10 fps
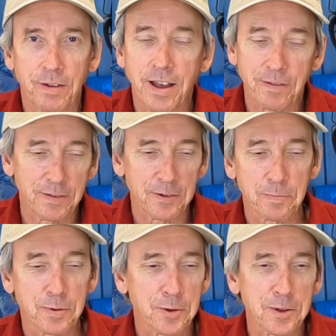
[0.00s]
of having
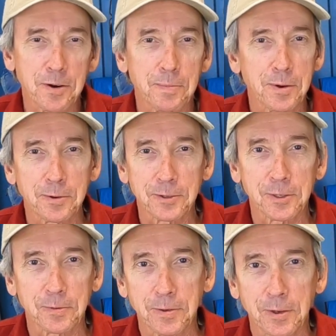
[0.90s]
to pull our
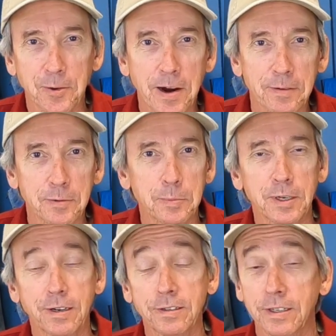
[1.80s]
boats over the gravel
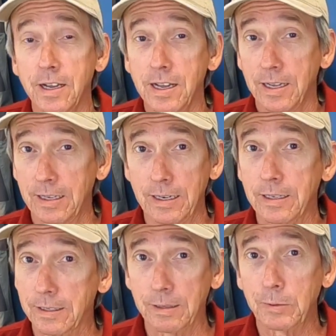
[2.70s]
bars, it
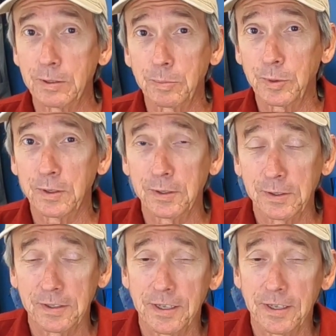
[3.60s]
actually was a pretty good